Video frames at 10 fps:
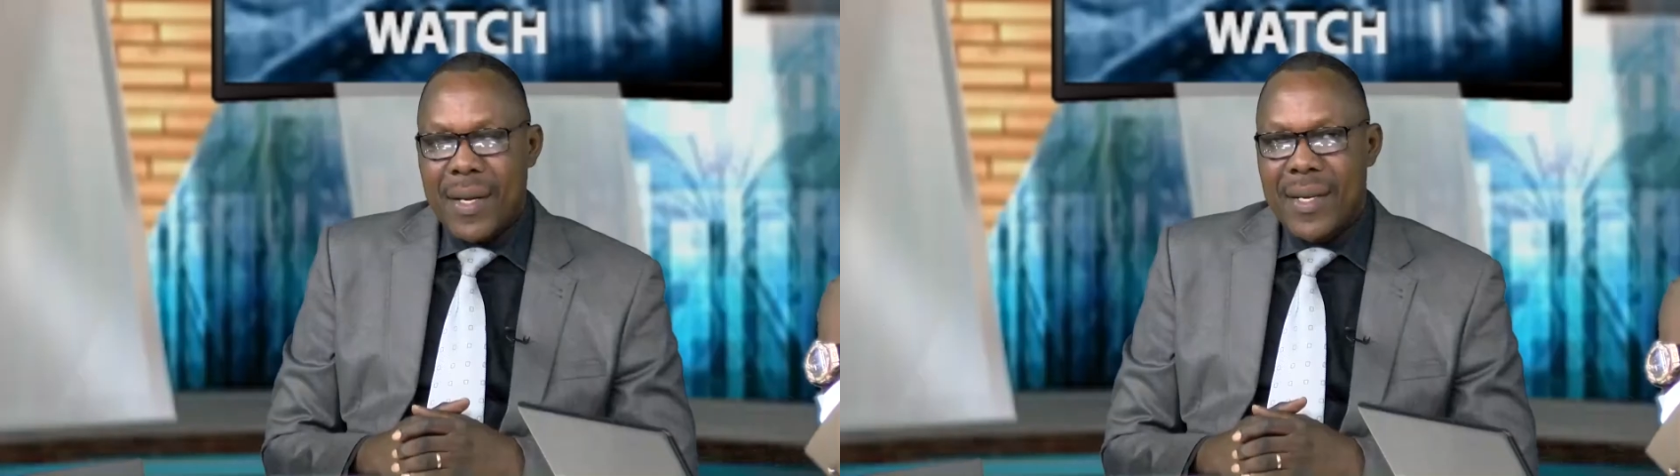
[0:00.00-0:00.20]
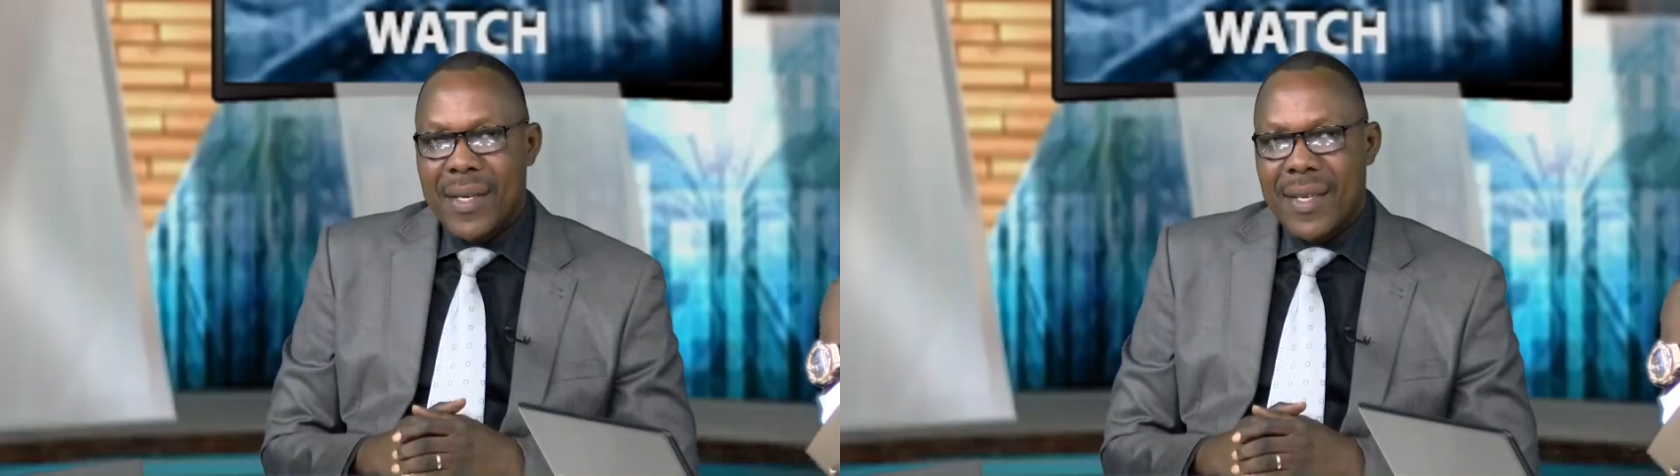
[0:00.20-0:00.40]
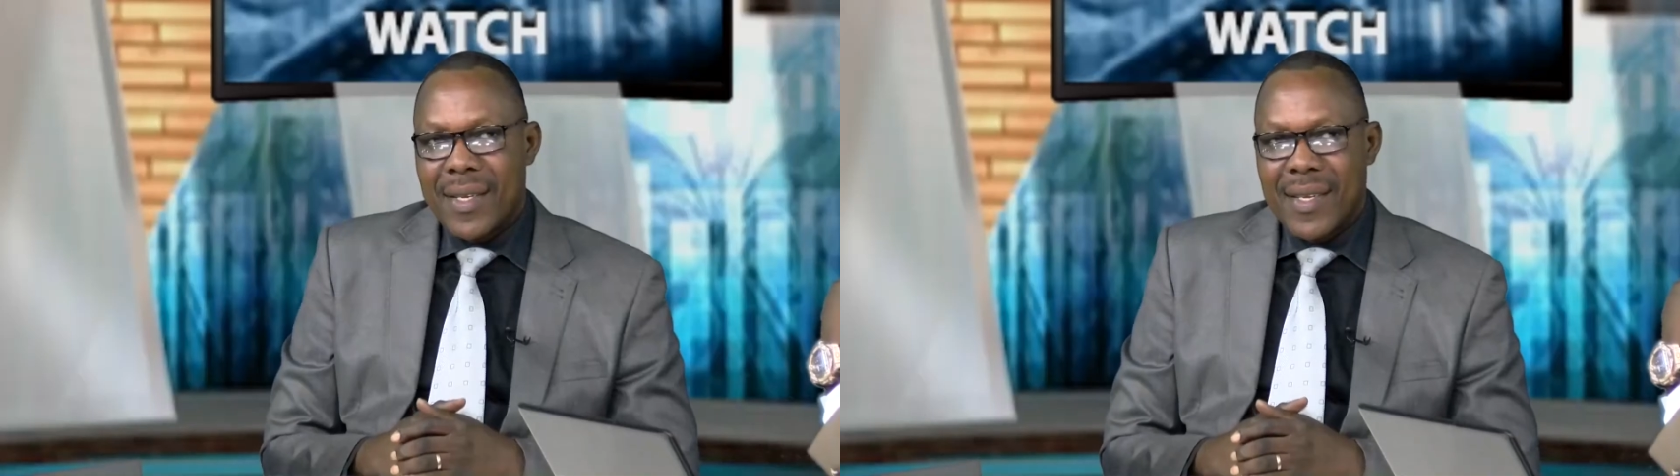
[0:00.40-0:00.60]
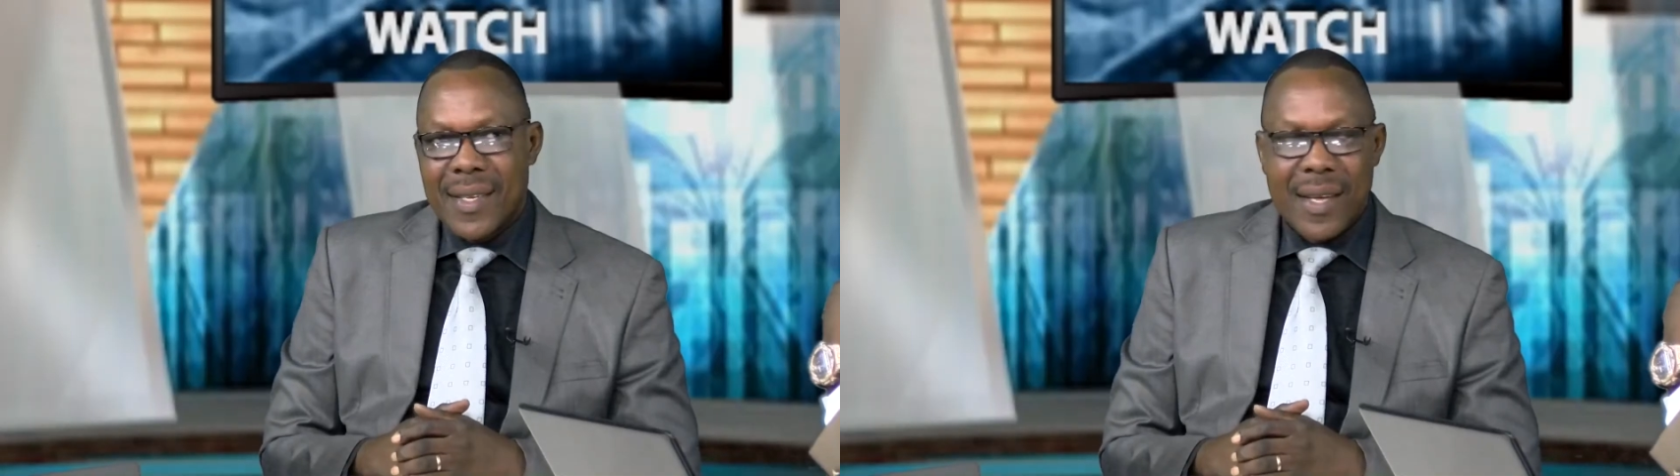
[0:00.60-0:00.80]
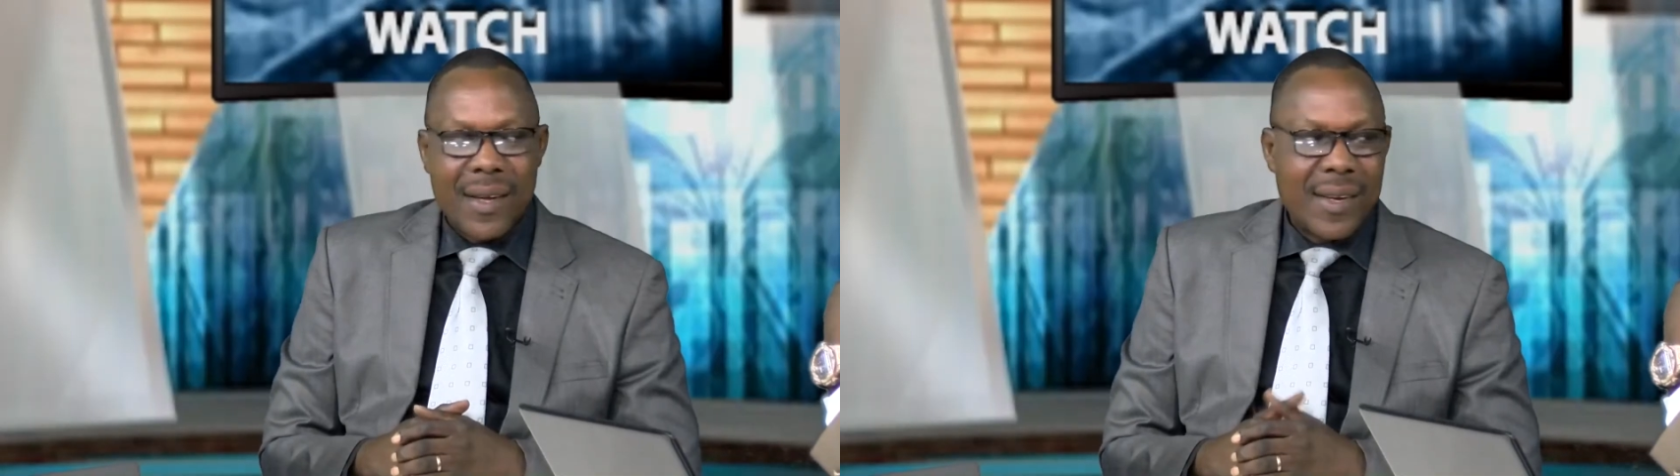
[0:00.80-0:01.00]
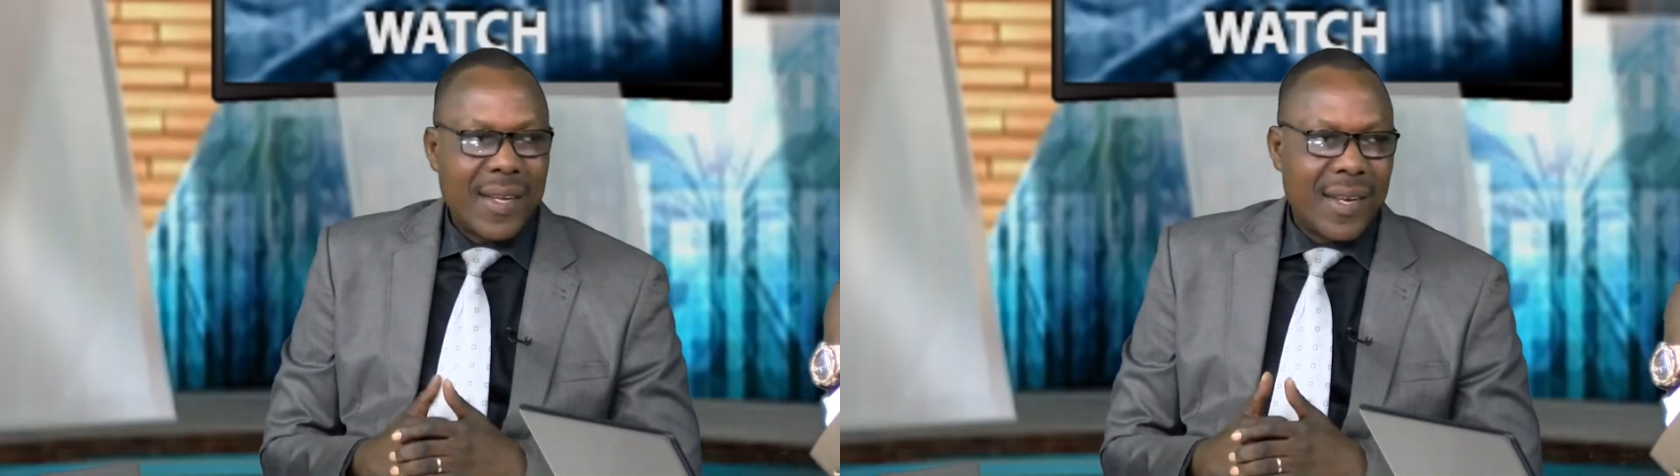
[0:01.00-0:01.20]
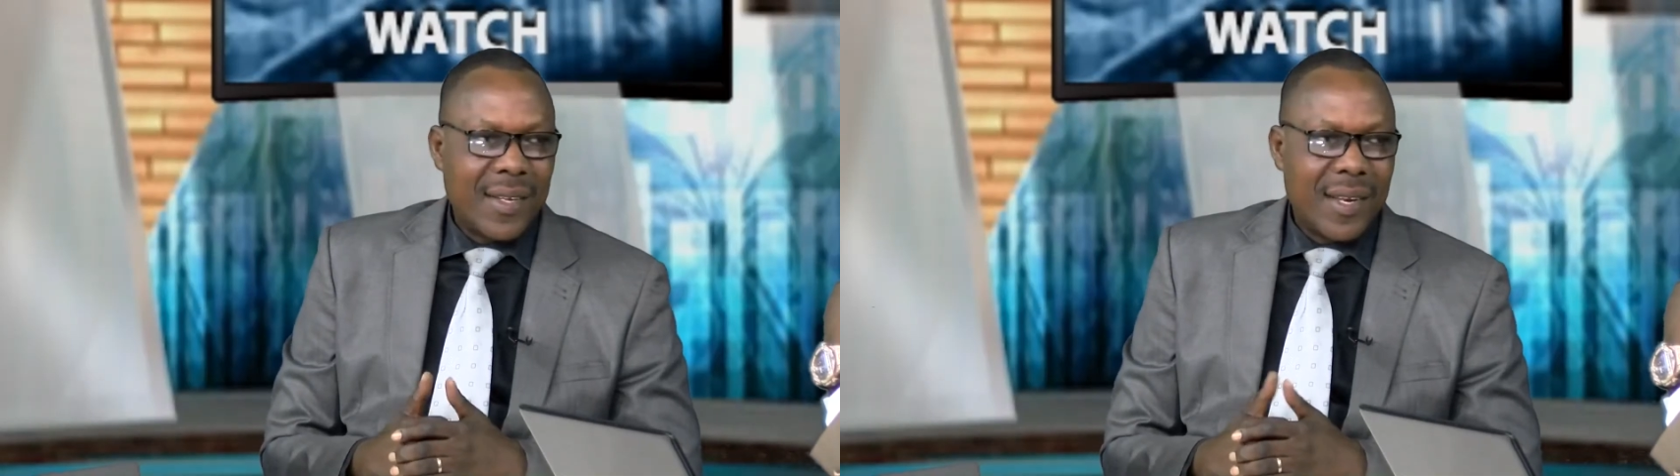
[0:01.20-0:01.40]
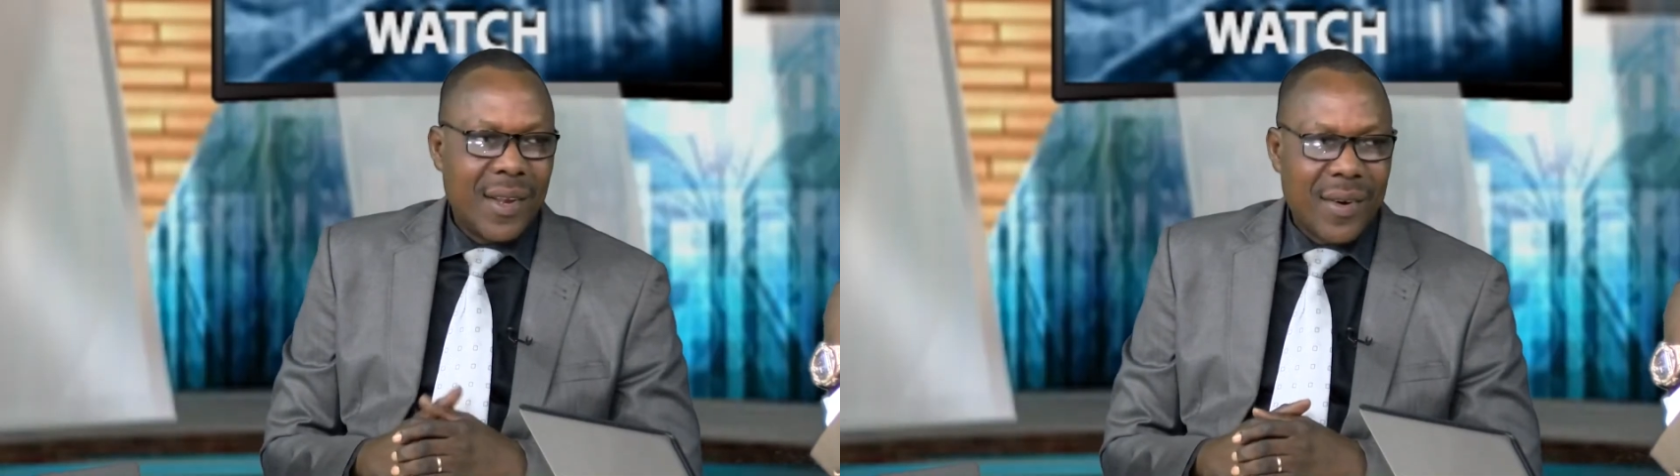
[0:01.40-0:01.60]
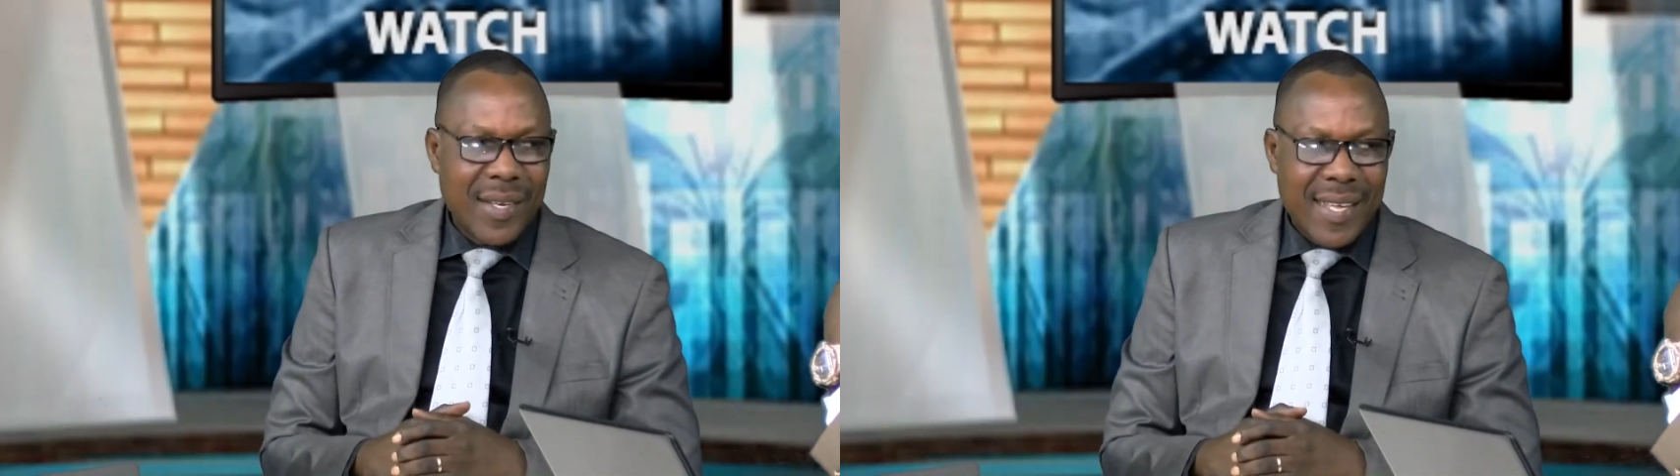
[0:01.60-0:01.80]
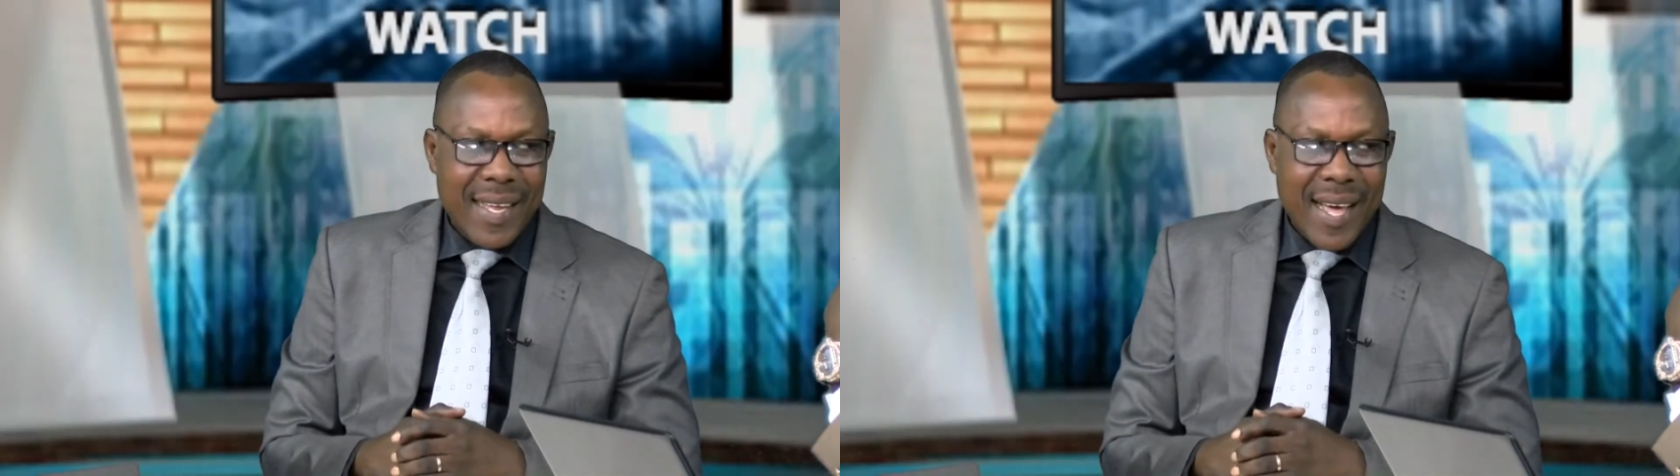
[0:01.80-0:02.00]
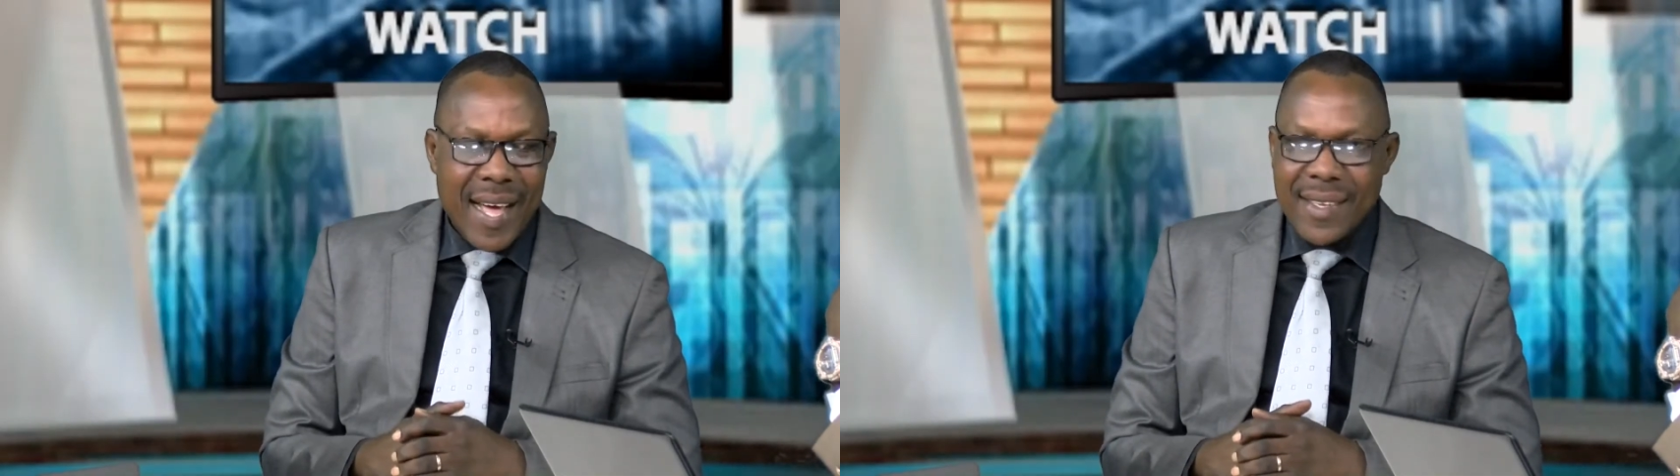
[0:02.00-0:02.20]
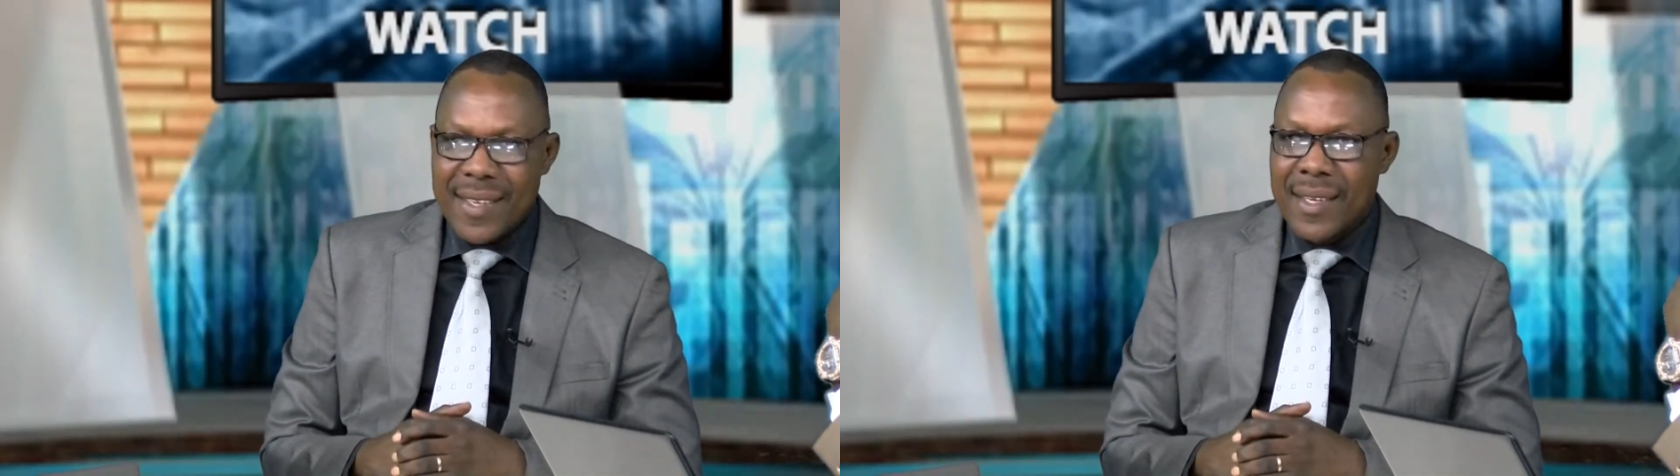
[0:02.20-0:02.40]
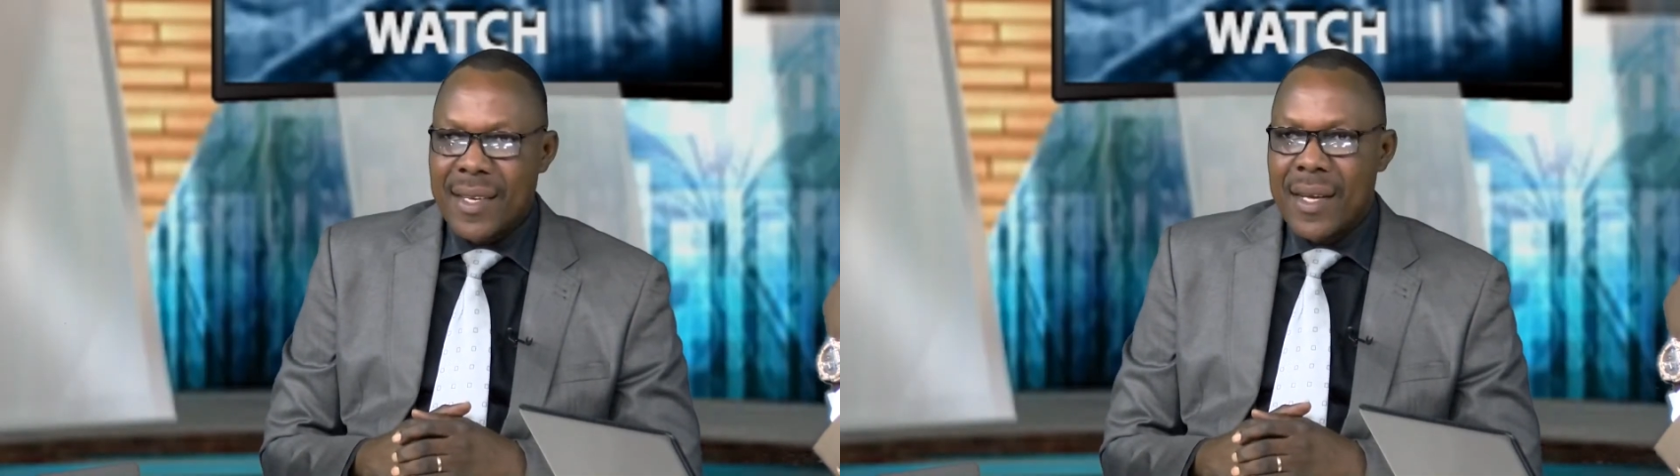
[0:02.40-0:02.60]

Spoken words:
this thing is the law is enhanced.